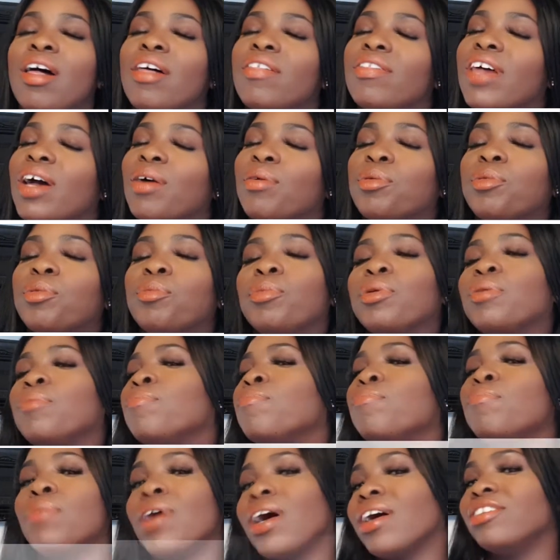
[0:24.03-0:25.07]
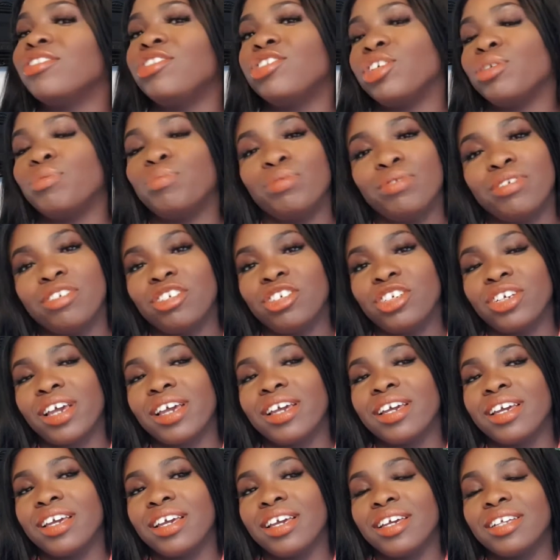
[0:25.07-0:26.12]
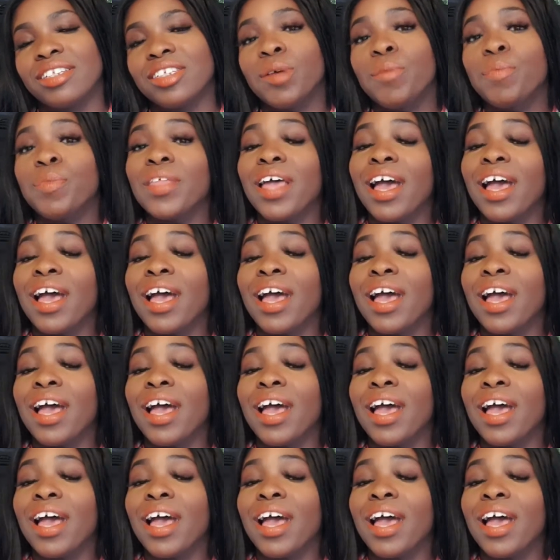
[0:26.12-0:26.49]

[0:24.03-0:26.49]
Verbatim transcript: That would be much appreciated.